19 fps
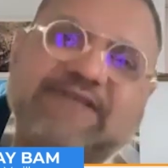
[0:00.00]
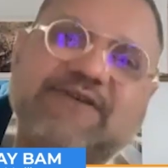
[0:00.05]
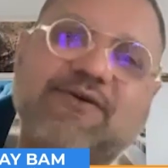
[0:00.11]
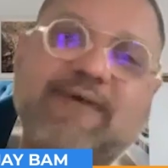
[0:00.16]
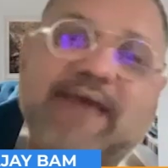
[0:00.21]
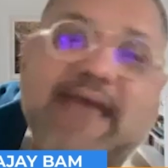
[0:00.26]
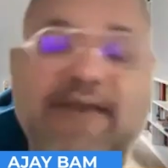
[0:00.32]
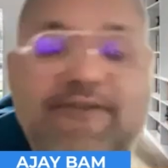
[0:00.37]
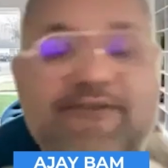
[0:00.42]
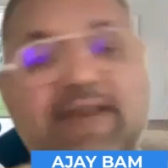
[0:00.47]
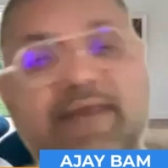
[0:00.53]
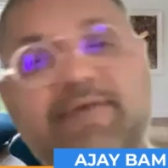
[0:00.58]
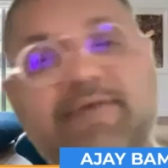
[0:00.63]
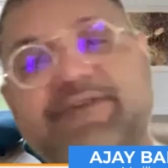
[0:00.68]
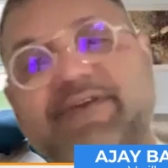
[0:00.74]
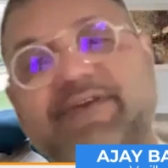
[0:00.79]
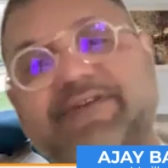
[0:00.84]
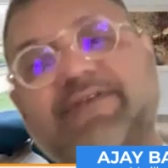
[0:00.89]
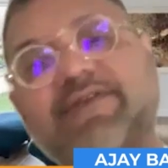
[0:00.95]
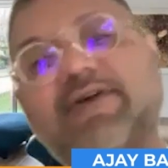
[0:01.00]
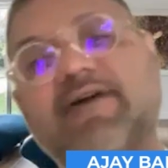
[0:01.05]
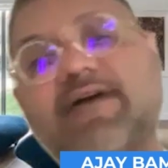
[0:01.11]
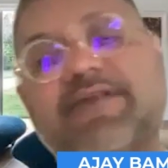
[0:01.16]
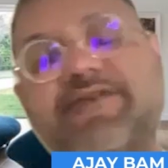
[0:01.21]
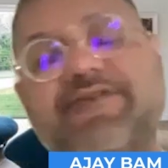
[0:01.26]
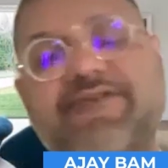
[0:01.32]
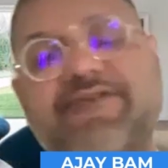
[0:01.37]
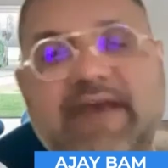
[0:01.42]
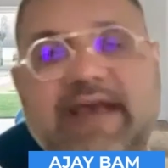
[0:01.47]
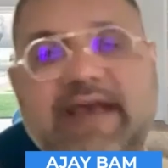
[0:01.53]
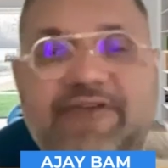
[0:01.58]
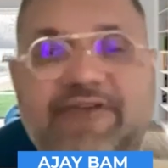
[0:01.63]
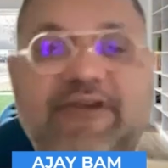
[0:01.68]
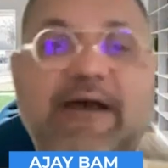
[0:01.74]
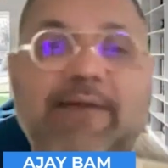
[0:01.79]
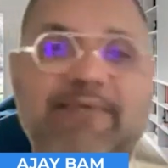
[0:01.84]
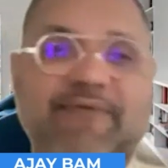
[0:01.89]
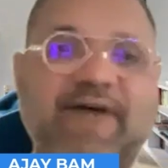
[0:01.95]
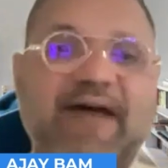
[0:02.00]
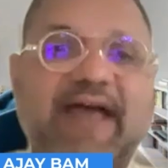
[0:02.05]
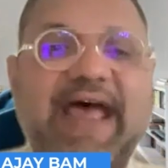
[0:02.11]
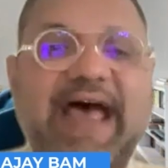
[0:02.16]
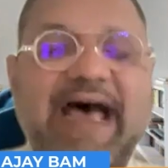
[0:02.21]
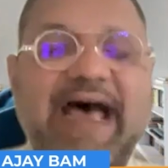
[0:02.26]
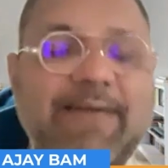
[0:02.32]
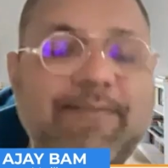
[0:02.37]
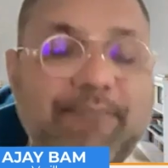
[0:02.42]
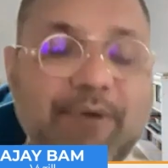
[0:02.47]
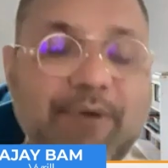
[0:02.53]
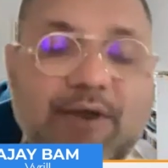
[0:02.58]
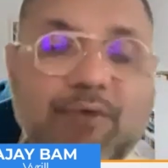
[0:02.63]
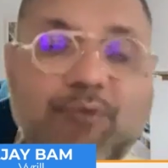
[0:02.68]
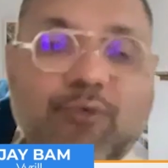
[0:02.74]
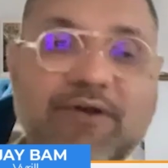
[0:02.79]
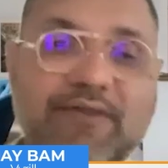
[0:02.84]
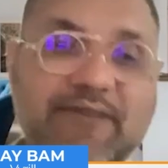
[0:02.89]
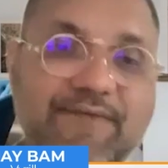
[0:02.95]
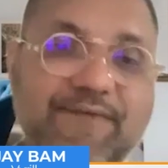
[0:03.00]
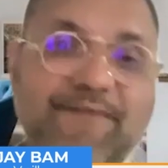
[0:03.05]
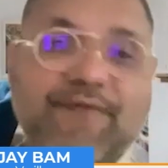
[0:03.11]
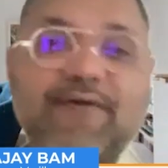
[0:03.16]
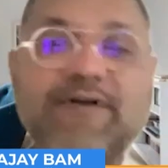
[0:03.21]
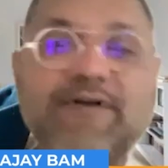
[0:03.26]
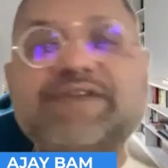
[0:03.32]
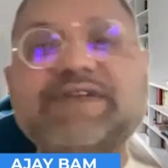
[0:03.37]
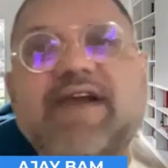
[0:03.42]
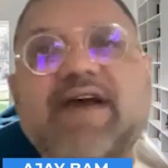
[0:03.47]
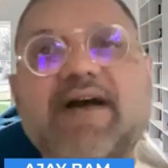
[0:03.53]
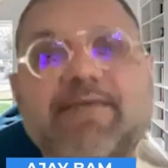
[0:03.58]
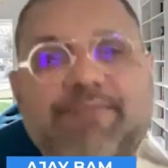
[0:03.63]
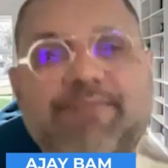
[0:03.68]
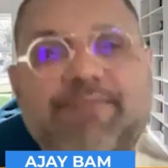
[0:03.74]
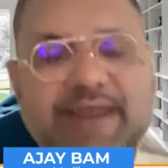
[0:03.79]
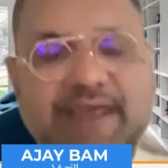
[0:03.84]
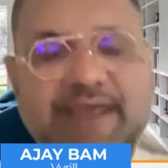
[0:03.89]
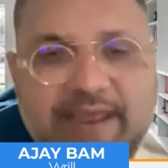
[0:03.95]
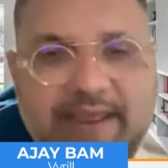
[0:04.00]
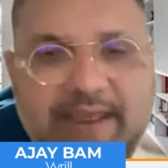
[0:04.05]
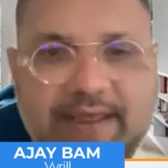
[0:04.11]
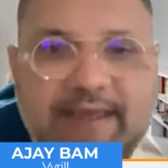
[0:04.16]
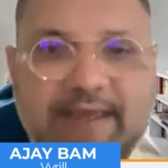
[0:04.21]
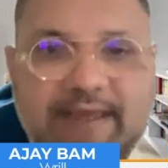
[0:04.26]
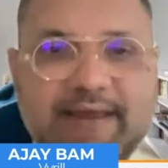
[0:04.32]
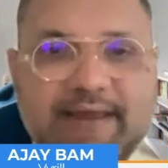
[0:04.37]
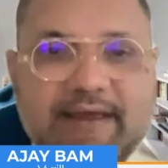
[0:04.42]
So we just launched a Shopify app, and we're the first company